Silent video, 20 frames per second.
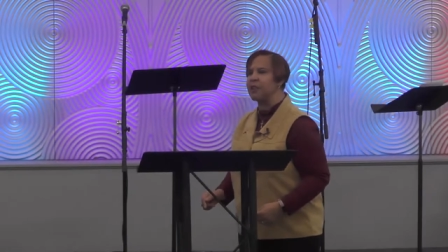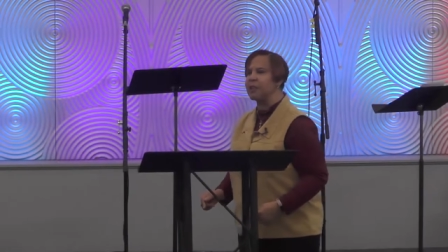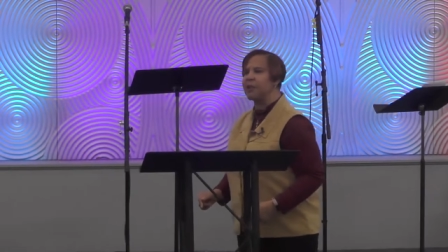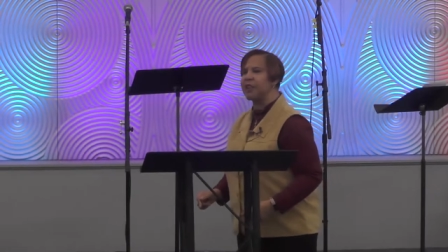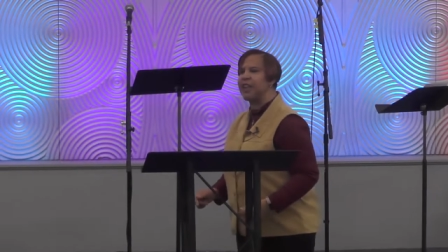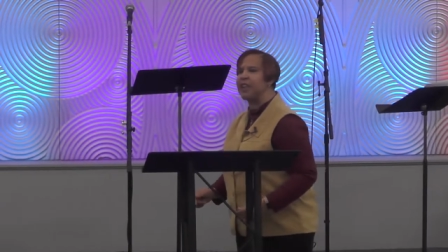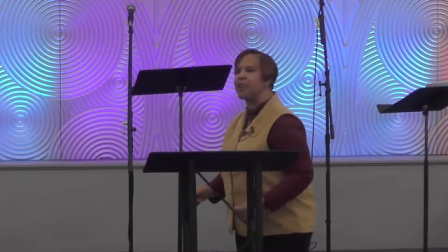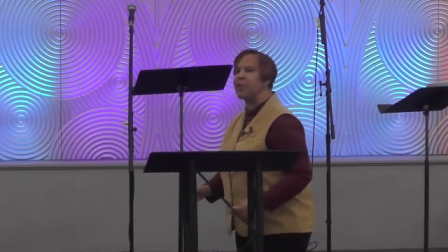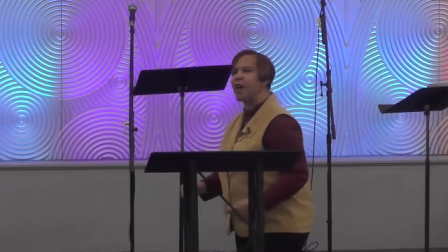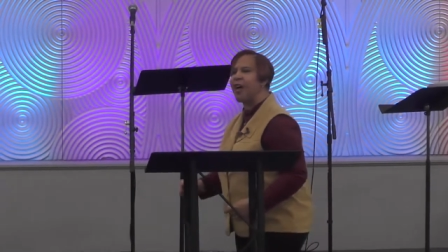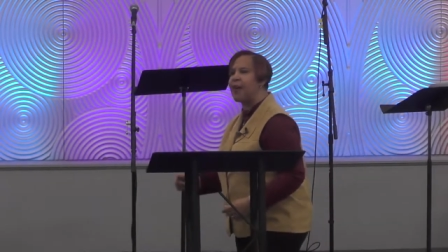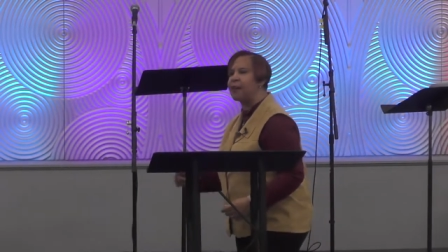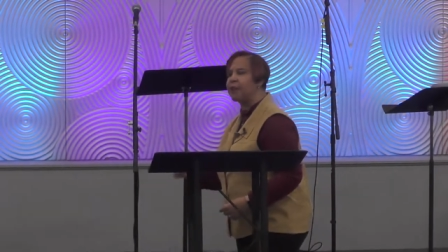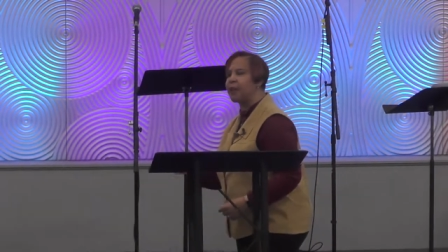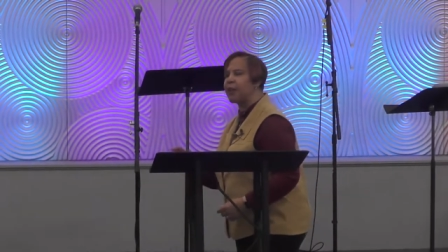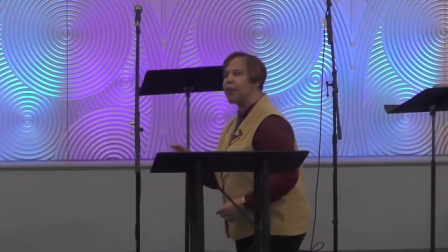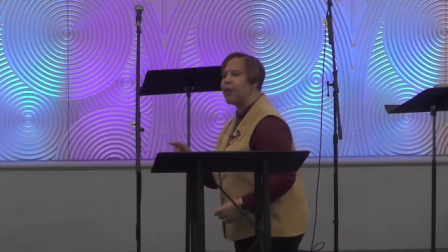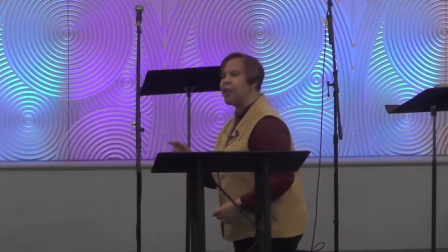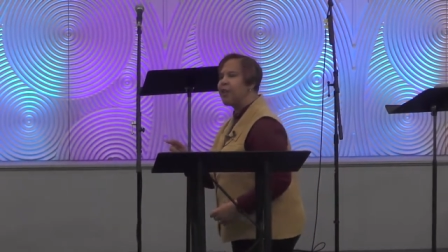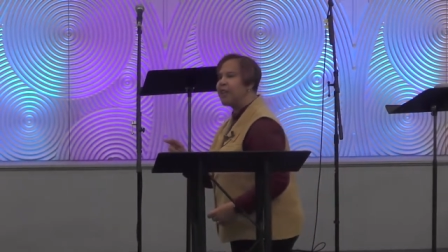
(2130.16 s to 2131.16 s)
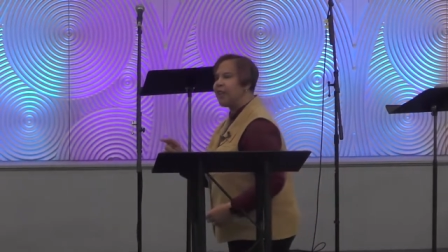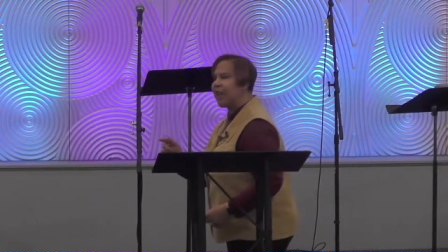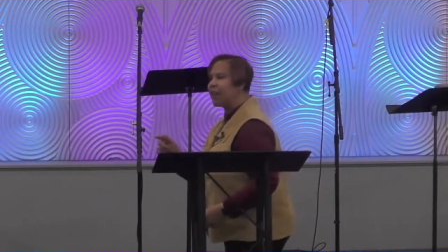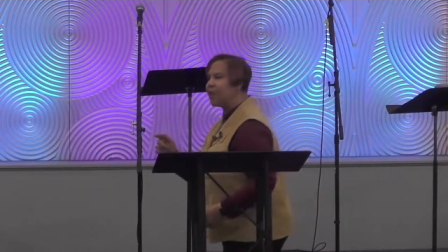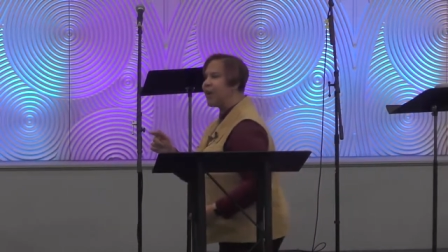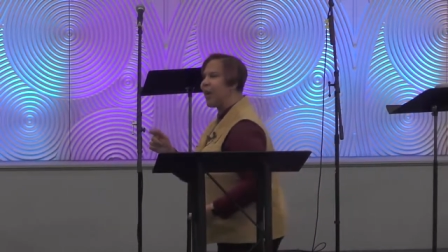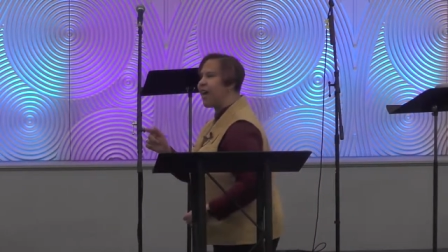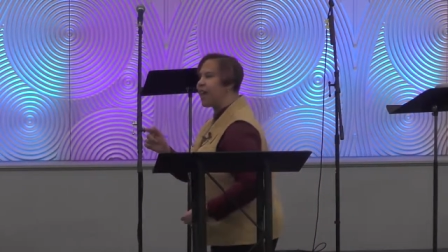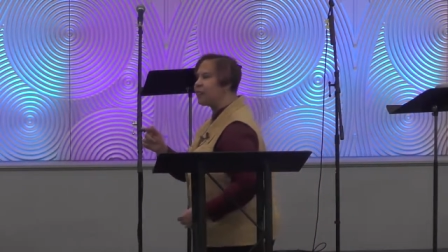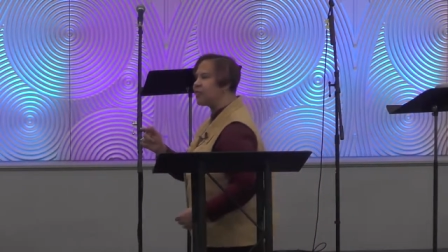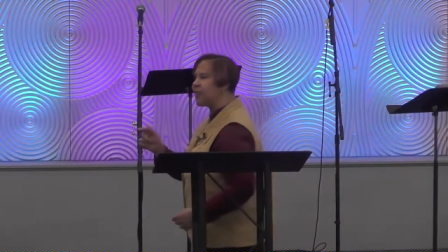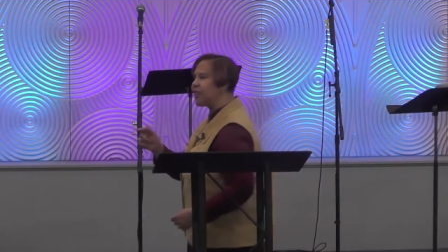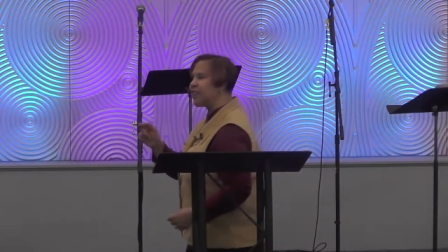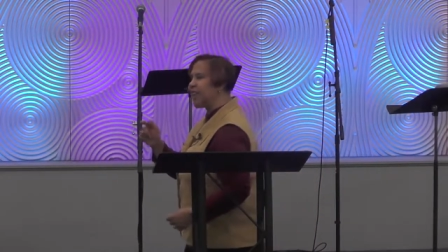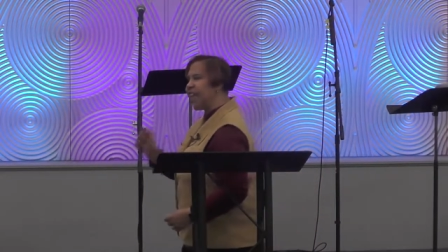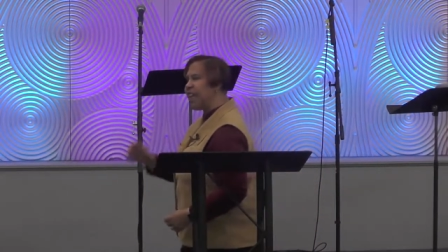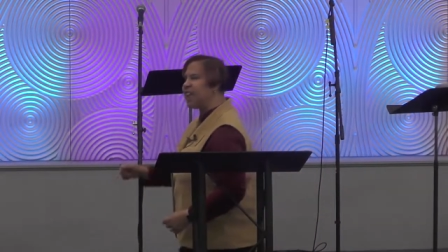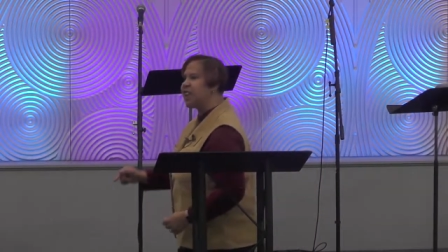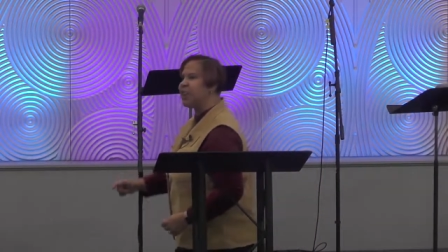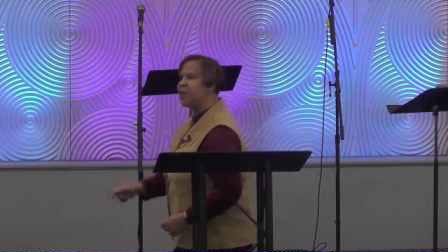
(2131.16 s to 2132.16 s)
you and they don't have to they don't have to
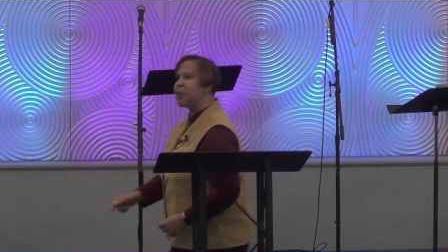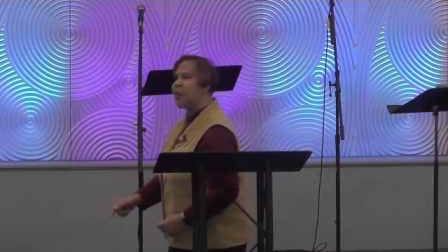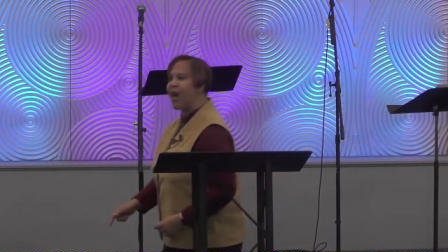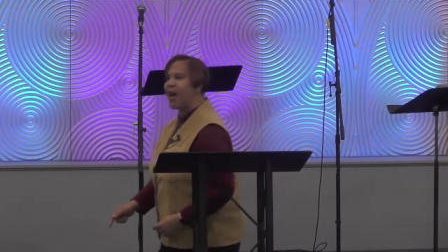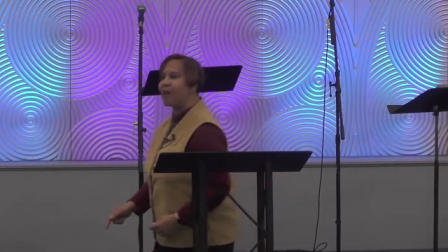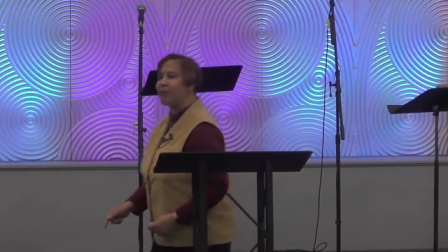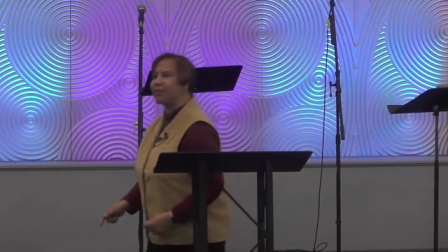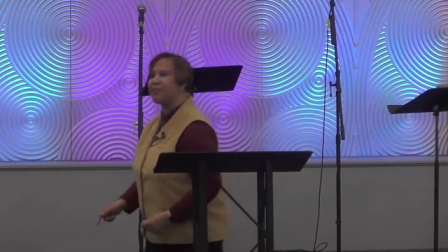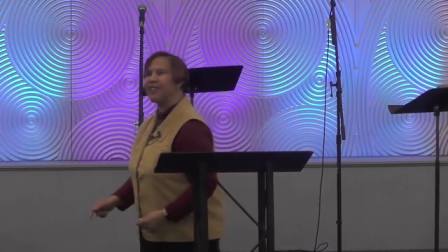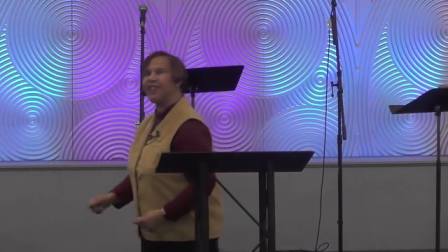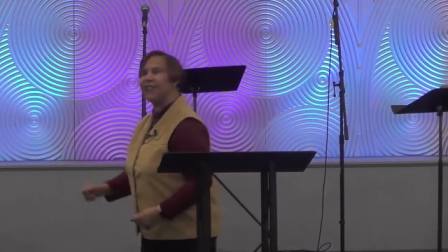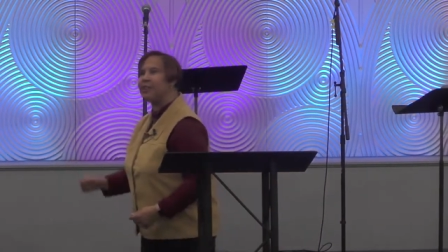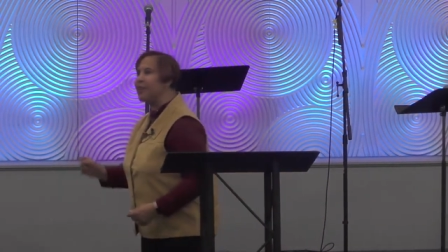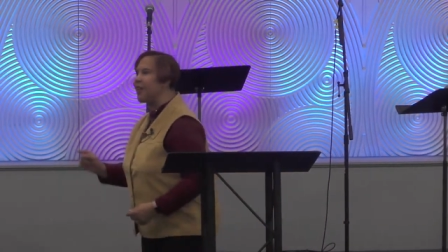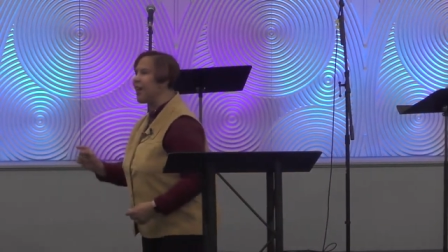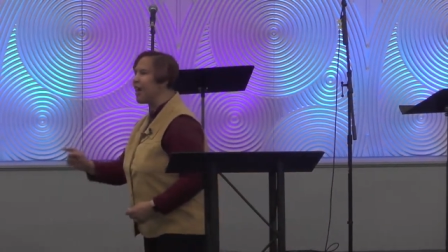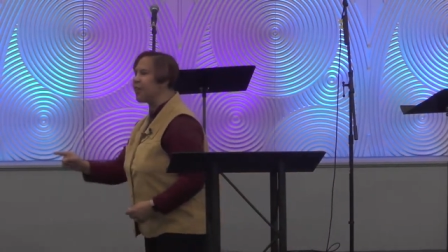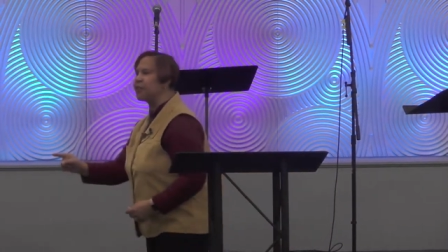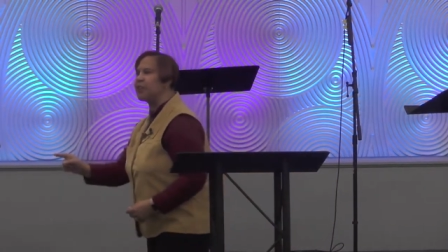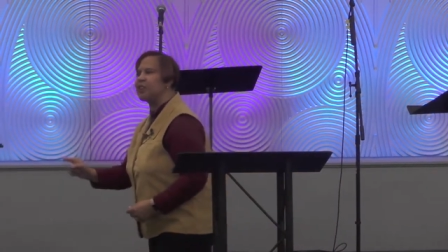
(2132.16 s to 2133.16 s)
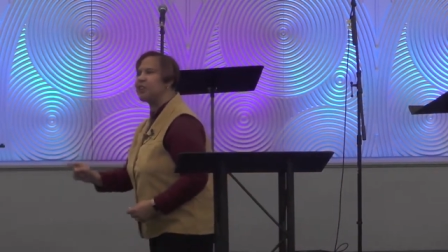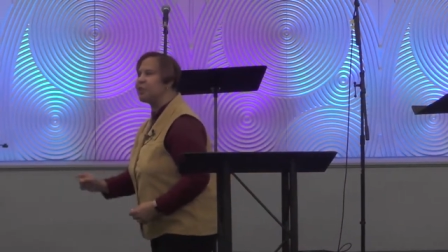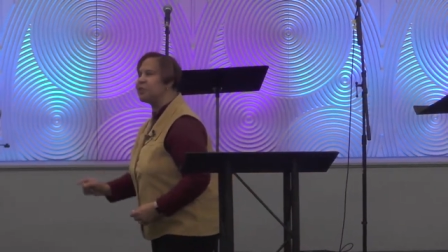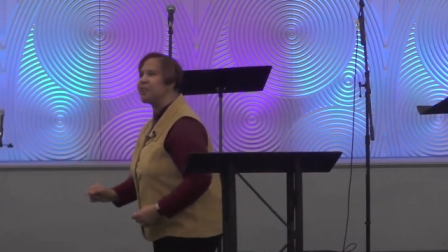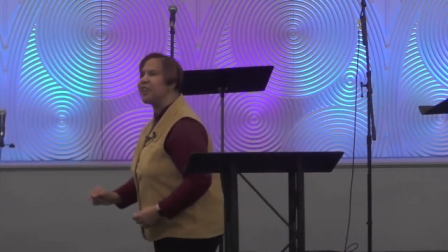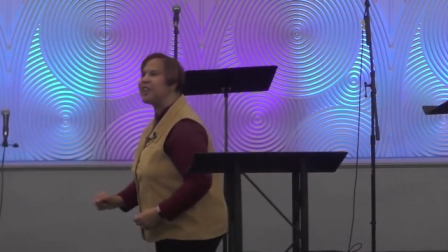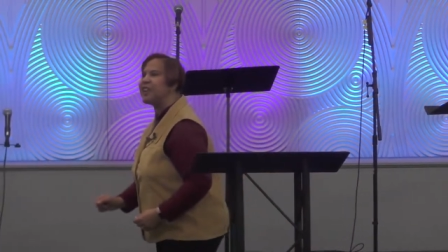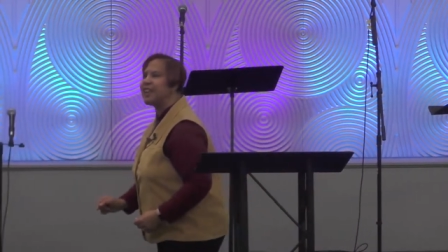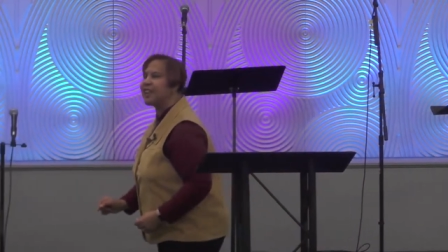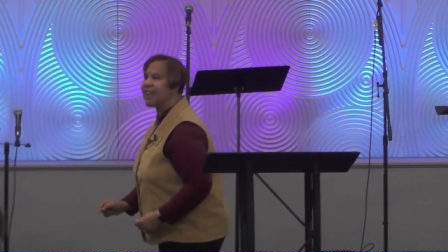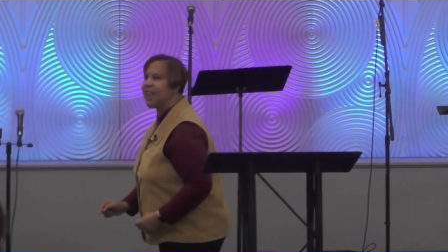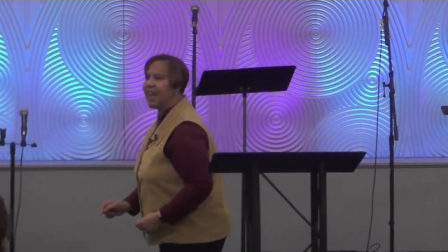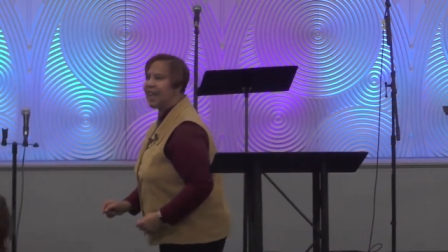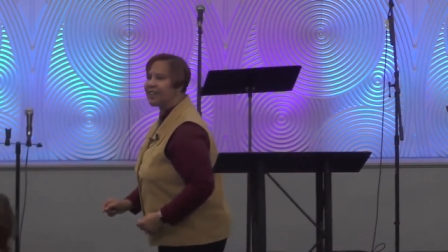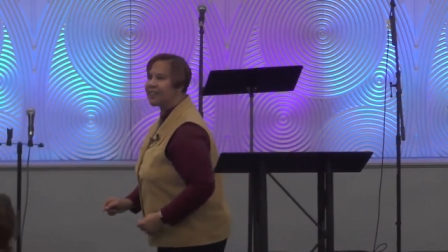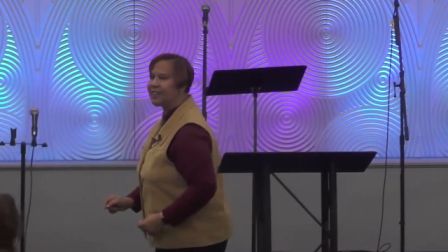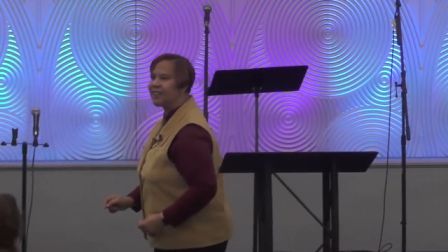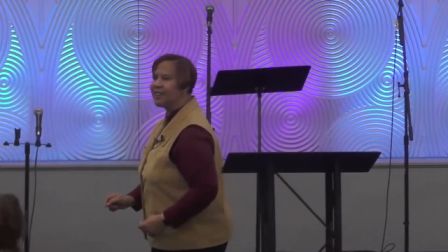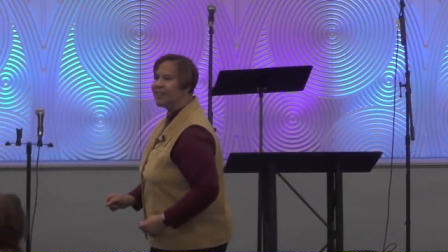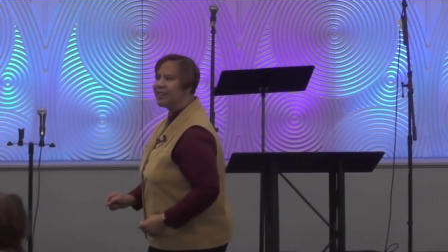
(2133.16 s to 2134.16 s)
take you out they don't have to do any of that